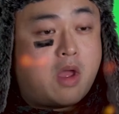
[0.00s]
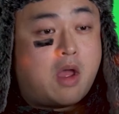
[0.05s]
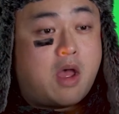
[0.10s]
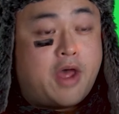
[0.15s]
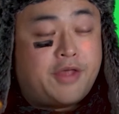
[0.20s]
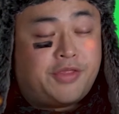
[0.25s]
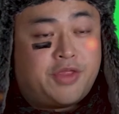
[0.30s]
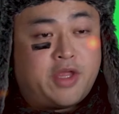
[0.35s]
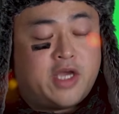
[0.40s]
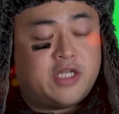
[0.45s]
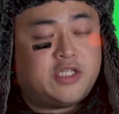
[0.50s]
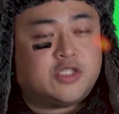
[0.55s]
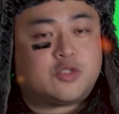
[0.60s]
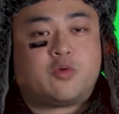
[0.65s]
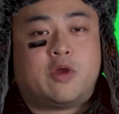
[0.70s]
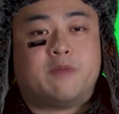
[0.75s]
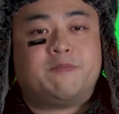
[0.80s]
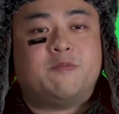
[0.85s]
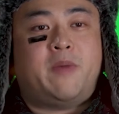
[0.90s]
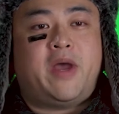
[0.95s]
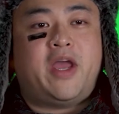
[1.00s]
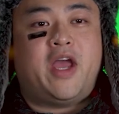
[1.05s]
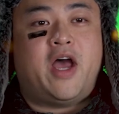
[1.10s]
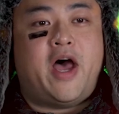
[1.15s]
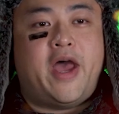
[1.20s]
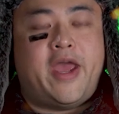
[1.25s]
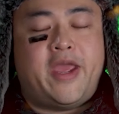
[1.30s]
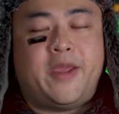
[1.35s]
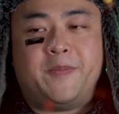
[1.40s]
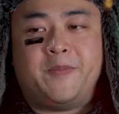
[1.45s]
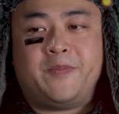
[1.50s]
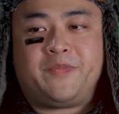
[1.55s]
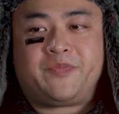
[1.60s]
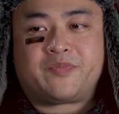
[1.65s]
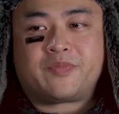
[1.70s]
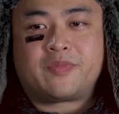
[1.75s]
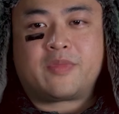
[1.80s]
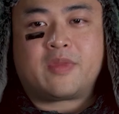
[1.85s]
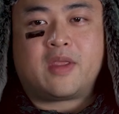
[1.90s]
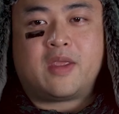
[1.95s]
I think I just rubbed my eye.
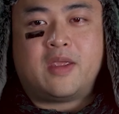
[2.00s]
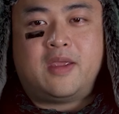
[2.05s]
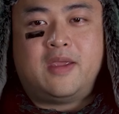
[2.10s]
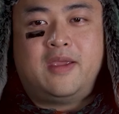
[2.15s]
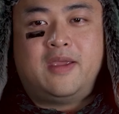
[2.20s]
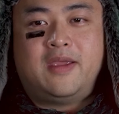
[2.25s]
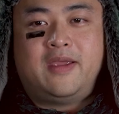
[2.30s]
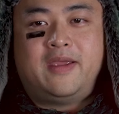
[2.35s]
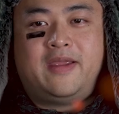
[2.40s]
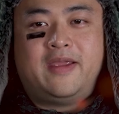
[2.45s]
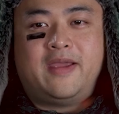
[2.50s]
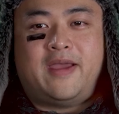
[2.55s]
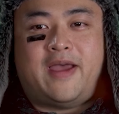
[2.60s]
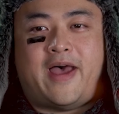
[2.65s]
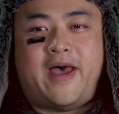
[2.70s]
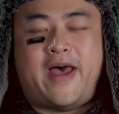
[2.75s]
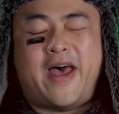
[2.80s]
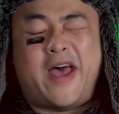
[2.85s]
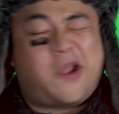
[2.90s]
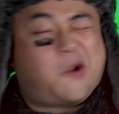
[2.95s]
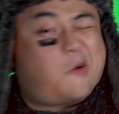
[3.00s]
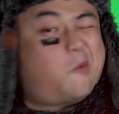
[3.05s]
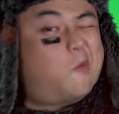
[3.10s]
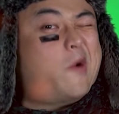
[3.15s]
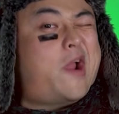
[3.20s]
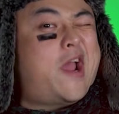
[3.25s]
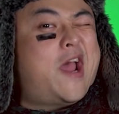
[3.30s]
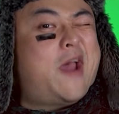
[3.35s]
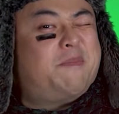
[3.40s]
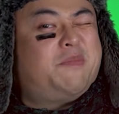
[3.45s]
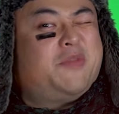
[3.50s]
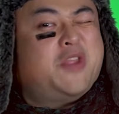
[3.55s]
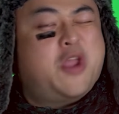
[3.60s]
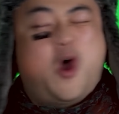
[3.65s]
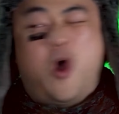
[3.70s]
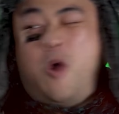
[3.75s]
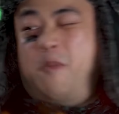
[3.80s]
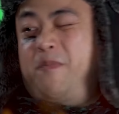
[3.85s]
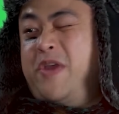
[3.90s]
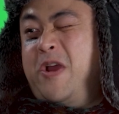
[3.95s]
Ah, crap.
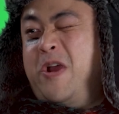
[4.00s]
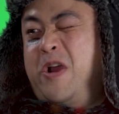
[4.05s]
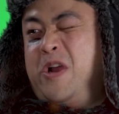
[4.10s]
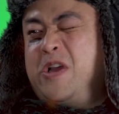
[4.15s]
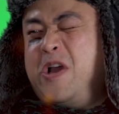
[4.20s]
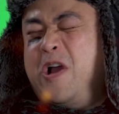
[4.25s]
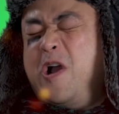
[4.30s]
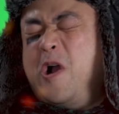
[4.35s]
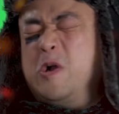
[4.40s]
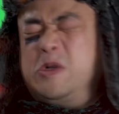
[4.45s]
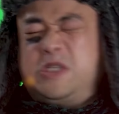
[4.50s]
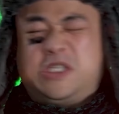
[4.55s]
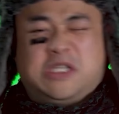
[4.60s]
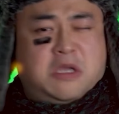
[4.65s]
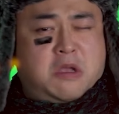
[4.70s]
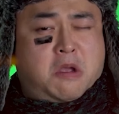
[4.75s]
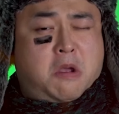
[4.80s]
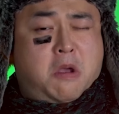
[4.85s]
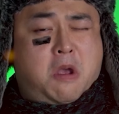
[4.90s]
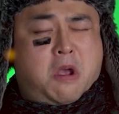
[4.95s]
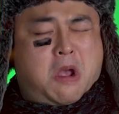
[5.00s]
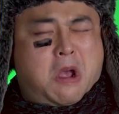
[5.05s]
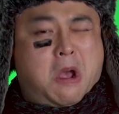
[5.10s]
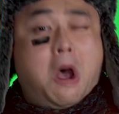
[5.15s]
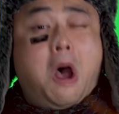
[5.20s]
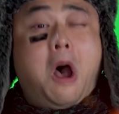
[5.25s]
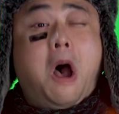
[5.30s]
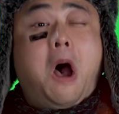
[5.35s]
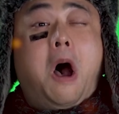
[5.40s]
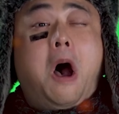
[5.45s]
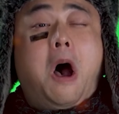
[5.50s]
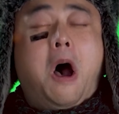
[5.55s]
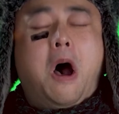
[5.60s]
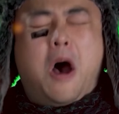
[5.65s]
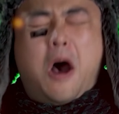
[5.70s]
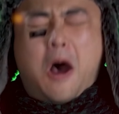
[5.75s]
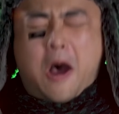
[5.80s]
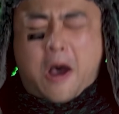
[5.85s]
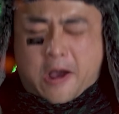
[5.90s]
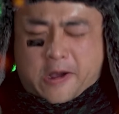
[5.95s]
Nope, there it goes.
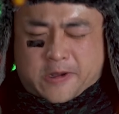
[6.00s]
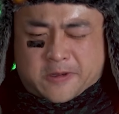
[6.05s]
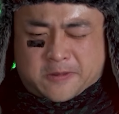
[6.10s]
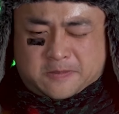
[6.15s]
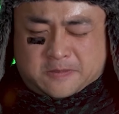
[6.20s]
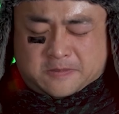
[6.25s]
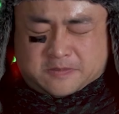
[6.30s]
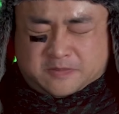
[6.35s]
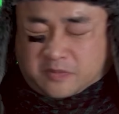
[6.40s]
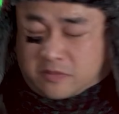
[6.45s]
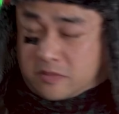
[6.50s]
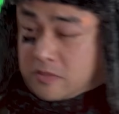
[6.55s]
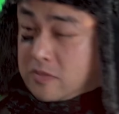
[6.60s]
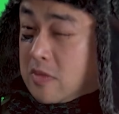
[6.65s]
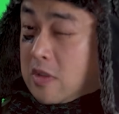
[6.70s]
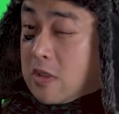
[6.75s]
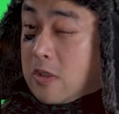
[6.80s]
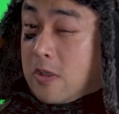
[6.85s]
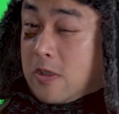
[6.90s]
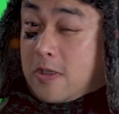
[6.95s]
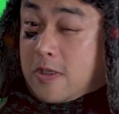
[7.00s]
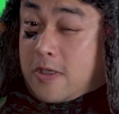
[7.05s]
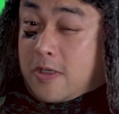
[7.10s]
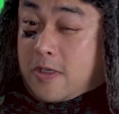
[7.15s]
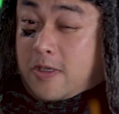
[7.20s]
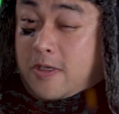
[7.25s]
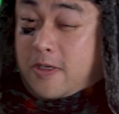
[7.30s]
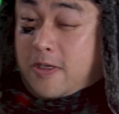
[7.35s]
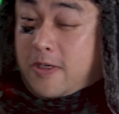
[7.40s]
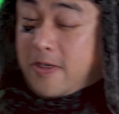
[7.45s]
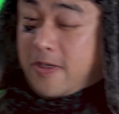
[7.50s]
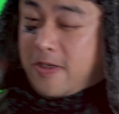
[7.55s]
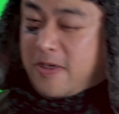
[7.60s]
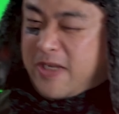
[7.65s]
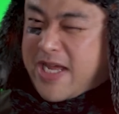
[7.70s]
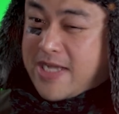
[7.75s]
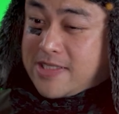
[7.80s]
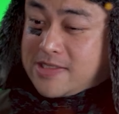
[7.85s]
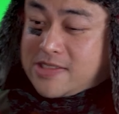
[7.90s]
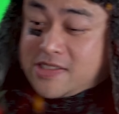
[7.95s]
Oh,
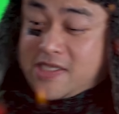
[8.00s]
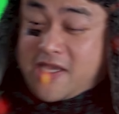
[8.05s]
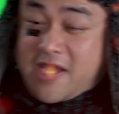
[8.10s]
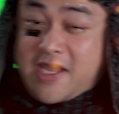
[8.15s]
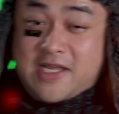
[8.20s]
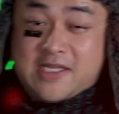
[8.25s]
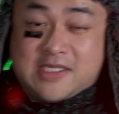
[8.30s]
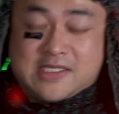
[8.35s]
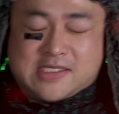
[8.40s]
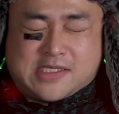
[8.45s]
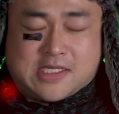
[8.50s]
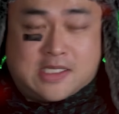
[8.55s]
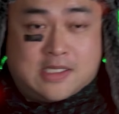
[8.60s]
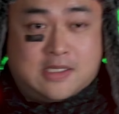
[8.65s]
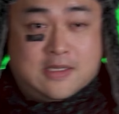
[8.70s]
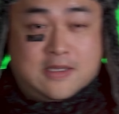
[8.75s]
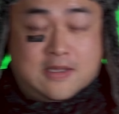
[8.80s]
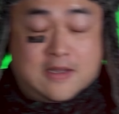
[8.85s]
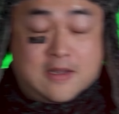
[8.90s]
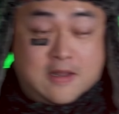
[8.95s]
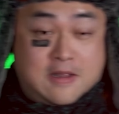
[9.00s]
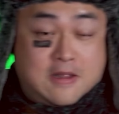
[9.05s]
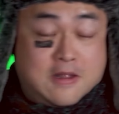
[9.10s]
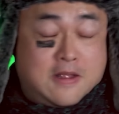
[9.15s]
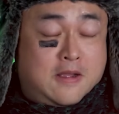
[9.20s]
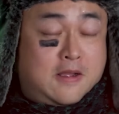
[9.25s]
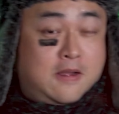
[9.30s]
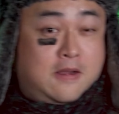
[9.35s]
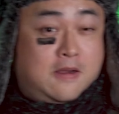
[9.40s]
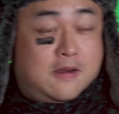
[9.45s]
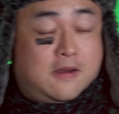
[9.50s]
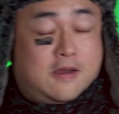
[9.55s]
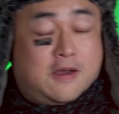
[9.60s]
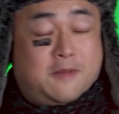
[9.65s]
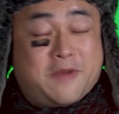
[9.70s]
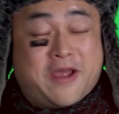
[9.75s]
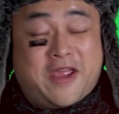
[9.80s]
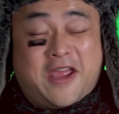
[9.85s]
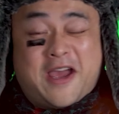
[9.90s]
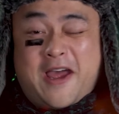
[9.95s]
that stings. Oh,
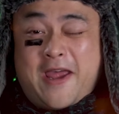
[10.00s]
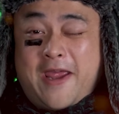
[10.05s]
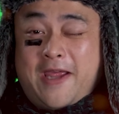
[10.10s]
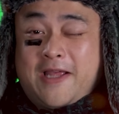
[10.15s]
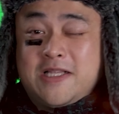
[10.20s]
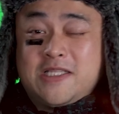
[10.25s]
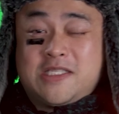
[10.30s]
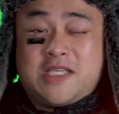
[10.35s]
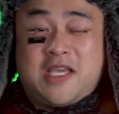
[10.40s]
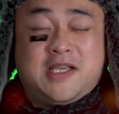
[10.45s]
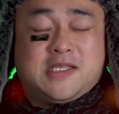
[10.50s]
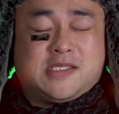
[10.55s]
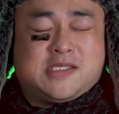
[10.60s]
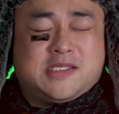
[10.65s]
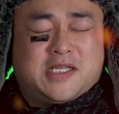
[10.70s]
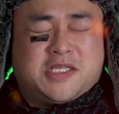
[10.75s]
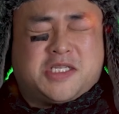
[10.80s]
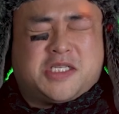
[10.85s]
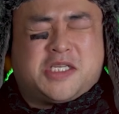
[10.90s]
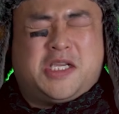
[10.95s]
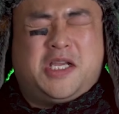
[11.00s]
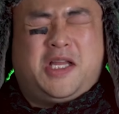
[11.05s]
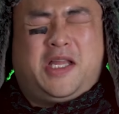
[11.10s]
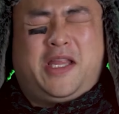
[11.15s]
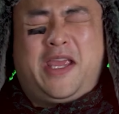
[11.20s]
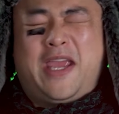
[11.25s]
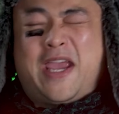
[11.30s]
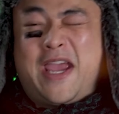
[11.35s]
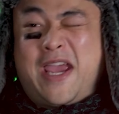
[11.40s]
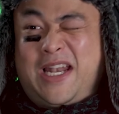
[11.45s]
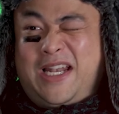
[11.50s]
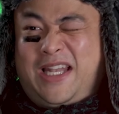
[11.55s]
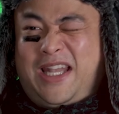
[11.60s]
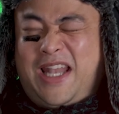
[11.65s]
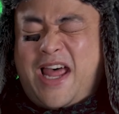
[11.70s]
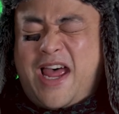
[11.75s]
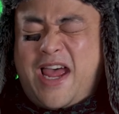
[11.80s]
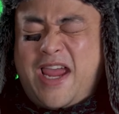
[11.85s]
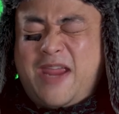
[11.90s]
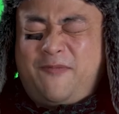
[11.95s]
my eye can taste the chili and
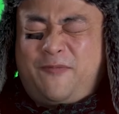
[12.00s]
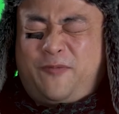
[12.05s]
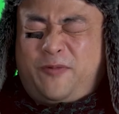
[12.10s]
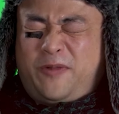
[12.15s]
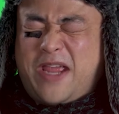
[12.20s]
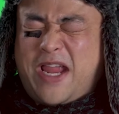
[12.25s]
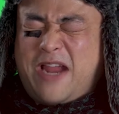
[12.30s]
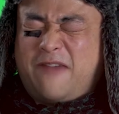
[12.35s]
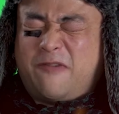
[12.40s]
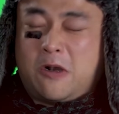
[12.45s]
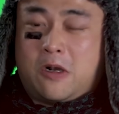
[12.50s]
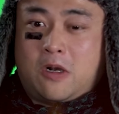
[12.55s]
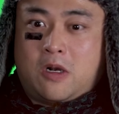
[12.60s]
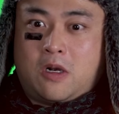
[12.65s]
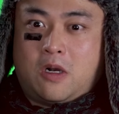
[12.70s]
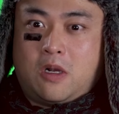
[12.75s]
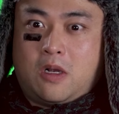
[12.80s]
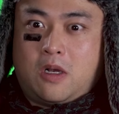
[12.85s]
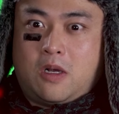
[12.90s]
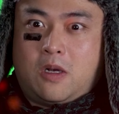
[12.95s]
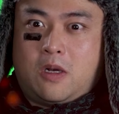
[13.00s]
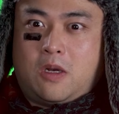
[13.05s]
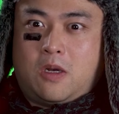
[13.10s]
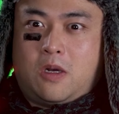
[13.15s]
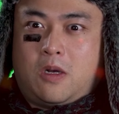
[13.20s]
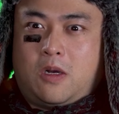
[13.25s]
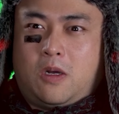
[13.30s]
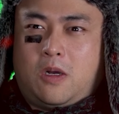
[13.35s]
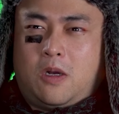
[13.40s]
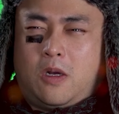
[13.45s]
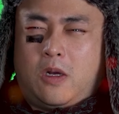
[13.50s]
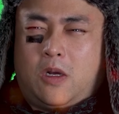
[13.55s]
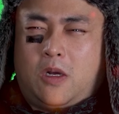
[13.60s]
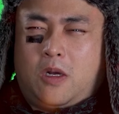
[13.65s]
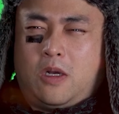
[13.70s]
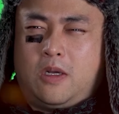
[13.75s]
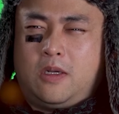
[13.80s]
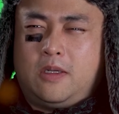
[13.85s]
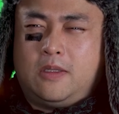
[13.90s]
lime flavor. Oh.